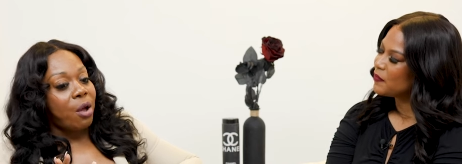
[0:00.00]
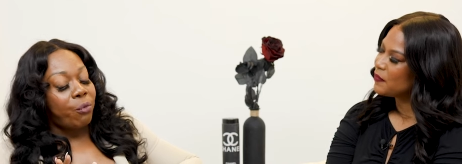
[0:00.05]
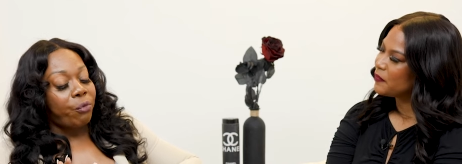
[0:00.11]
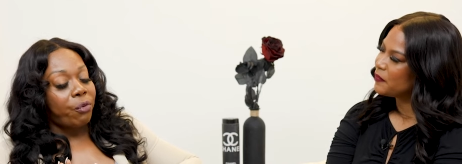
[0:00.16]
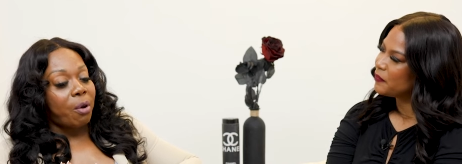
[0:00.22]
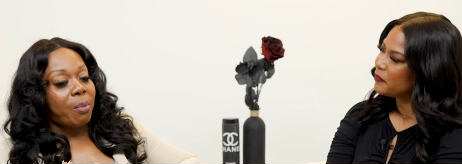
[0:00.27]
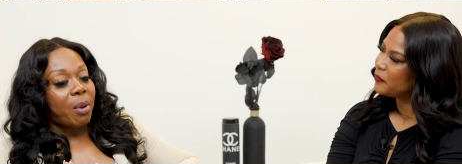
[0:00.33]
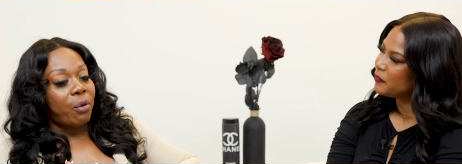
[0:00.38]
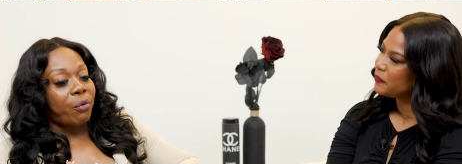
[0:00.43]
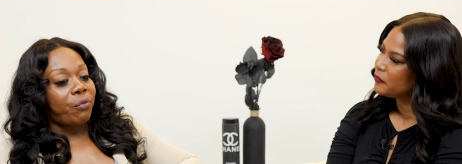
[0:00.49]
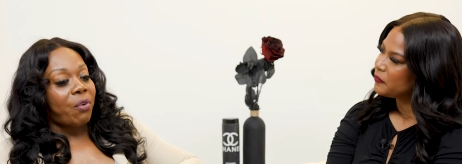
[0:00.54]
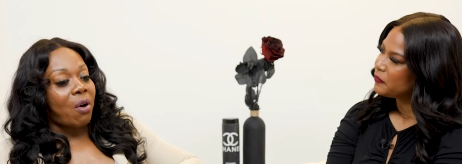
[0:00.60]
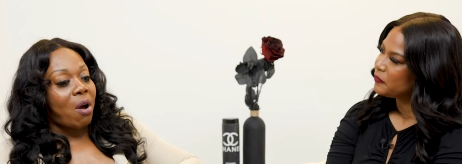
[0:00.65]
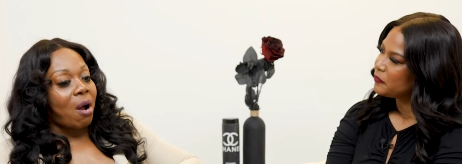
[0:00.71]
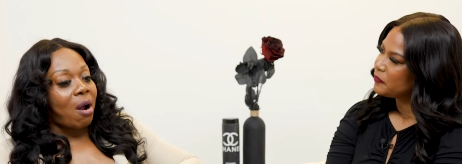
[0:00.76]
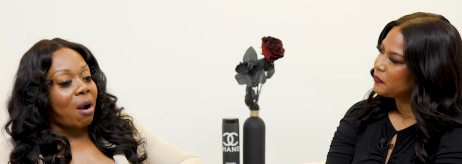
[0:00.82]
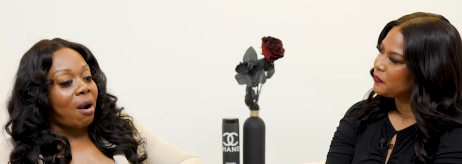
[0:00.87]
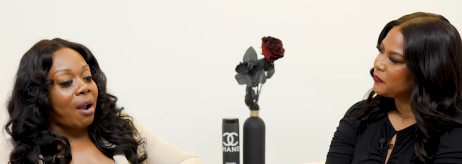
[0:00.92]
Speaker 1: from
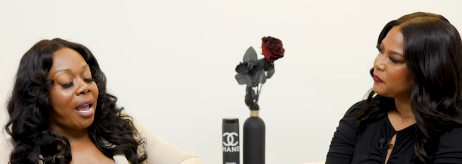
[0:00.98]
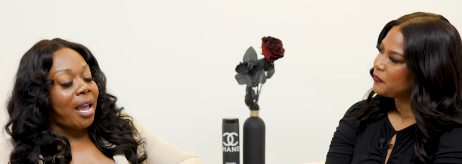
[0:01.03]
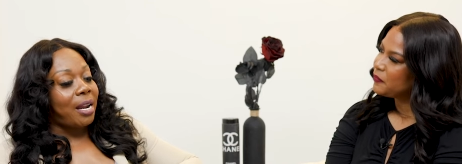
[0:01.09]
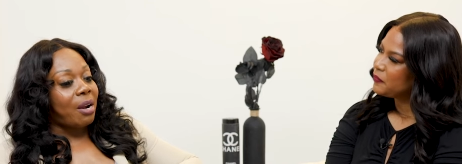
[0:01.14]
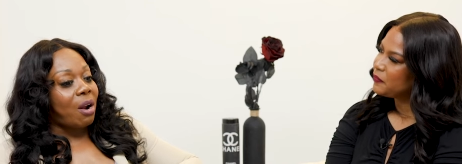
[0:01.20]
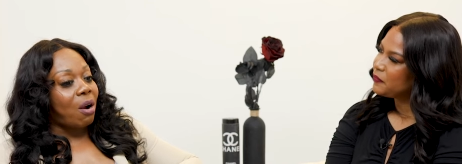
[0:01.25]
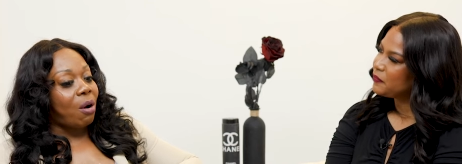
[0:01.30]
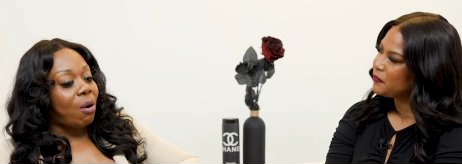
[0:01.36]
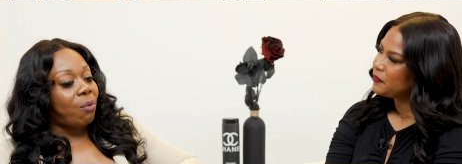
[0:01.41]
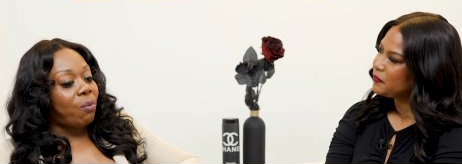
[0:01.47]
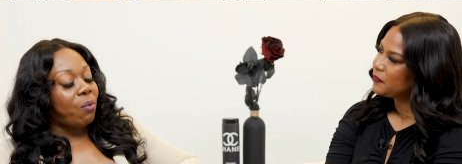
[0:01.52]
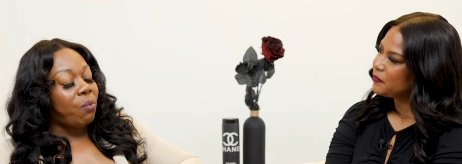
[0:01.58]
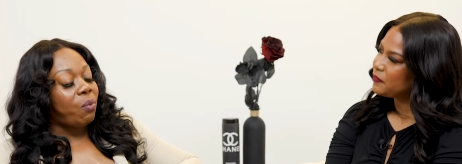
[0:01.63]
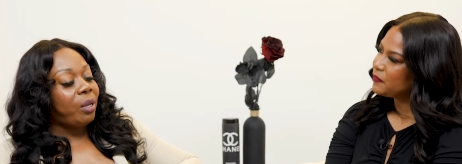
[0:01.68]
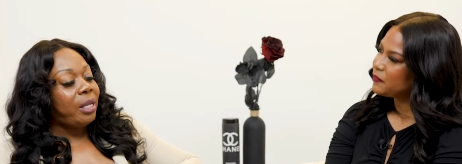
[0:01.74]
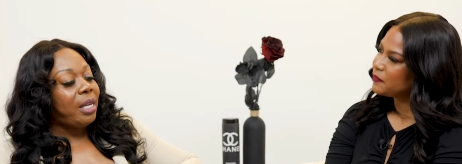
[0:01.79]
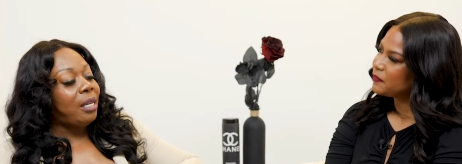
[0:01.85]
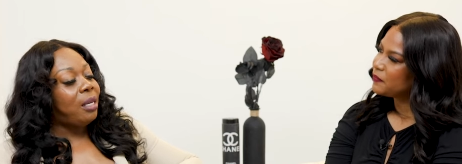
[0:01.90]
afar and are
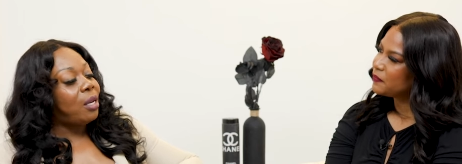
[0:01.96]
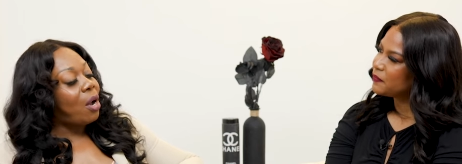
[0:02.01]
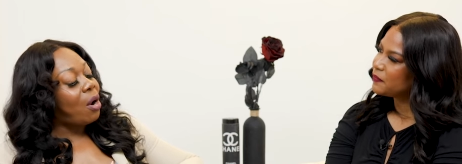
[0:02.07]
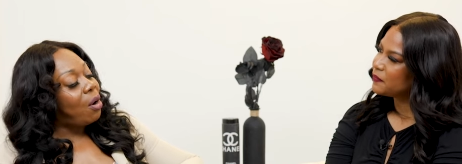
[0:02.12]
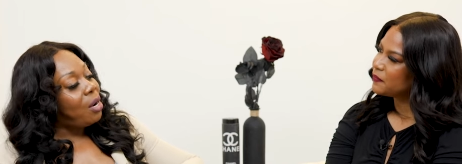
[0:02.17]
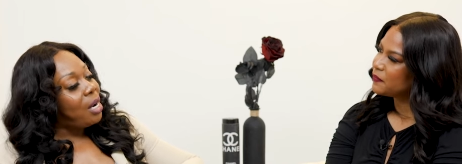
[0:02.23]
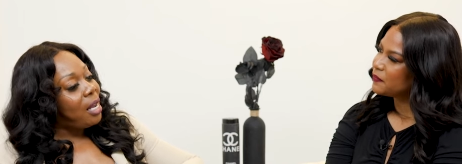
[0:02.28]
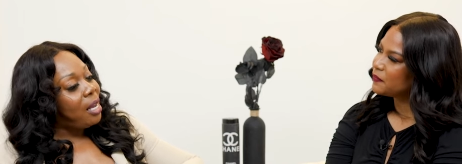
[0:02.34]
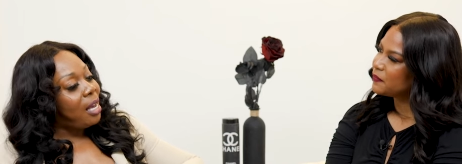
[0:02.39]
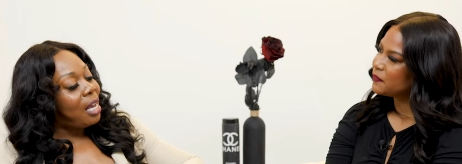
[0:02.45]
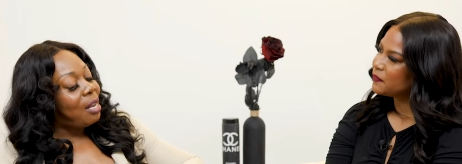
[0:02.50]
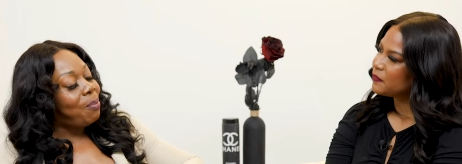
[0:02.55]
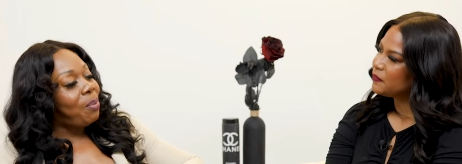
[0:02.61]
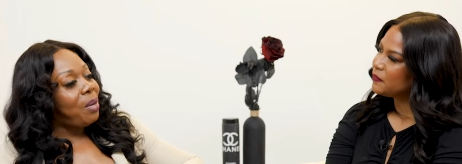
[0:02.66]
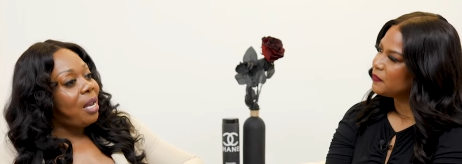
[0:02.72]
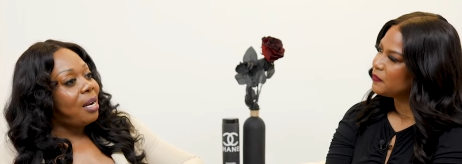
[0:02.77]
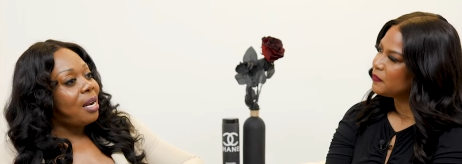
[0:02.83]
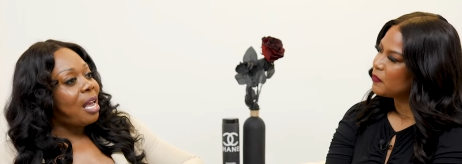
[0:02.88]
really learning and
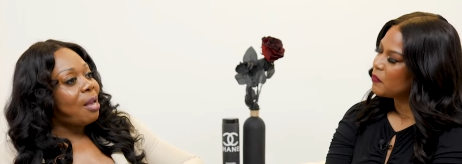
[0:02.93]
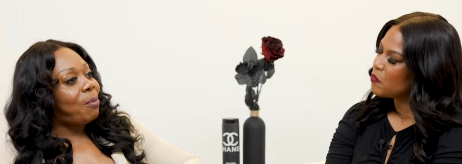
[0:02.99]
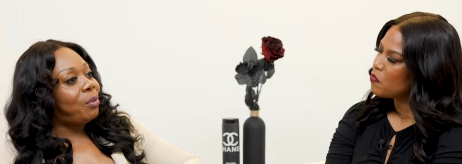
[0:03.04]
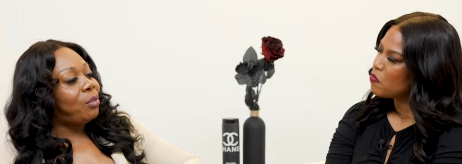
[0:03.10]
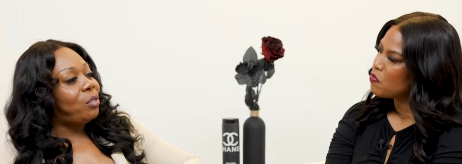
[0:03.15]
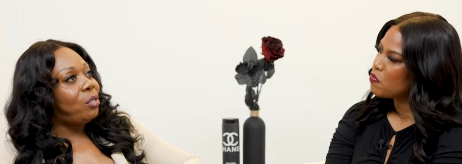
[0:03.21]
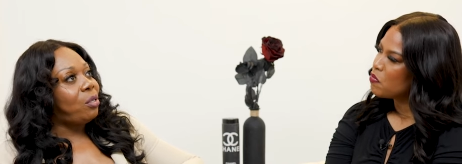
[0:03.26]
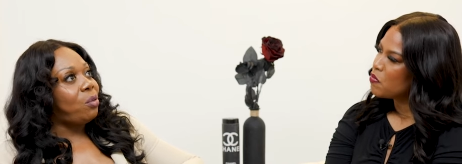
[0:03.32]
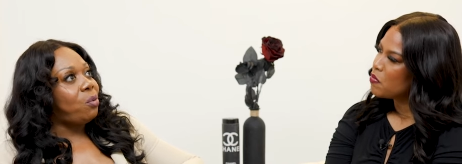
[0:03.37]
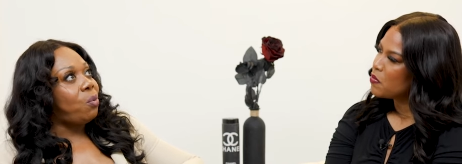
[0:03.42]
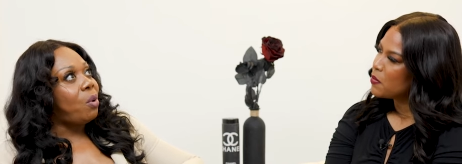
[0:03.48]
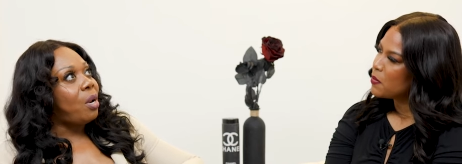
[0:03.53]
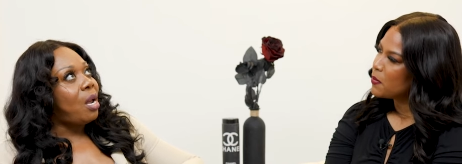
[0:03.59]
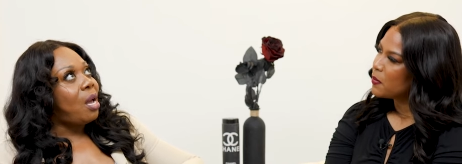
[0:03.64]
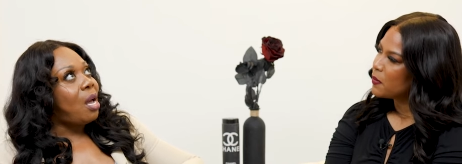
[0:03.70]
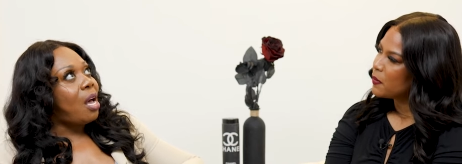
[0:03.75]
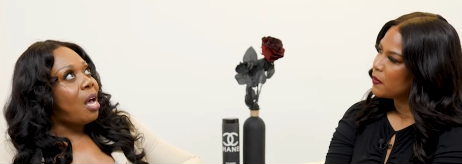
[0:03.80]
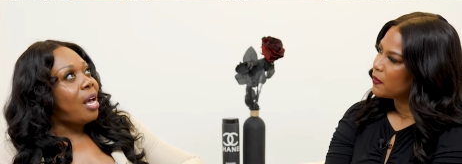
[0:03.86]
being able to
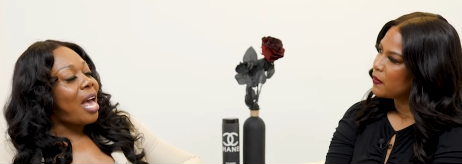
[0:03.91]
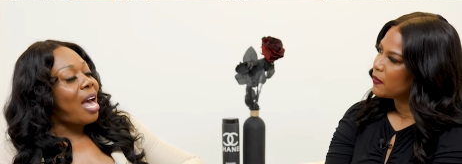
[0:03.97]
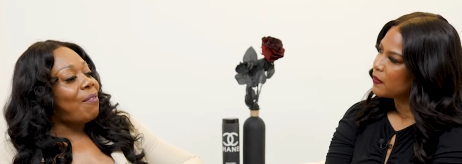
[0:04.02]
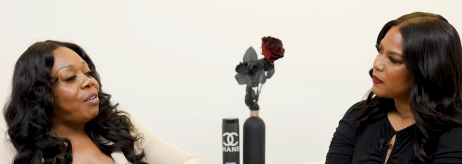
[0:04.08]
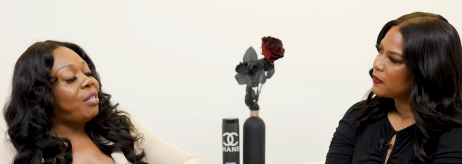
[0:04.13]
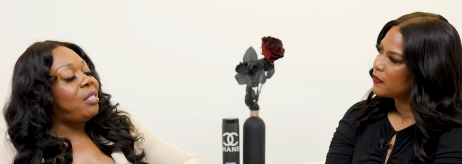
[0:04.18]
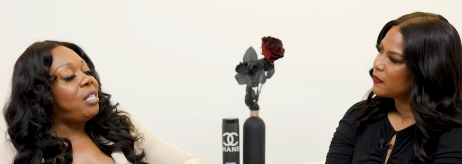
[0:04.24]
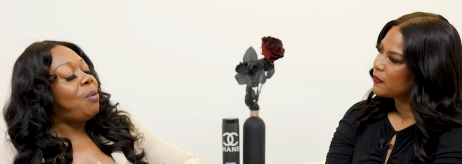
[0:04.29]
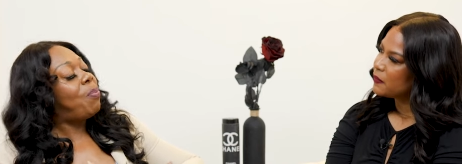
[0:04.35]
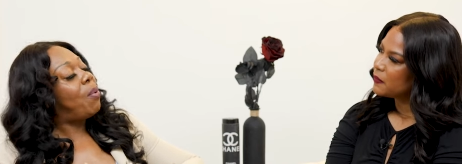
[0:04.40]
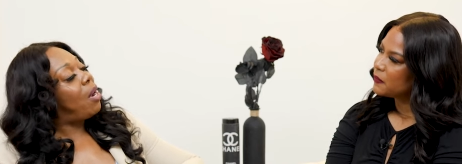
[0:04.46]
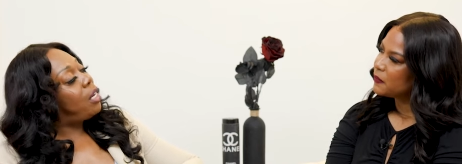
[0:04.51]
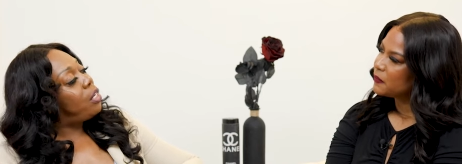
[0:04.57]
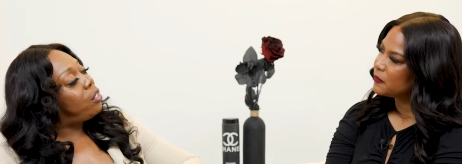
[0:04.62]
have a deeper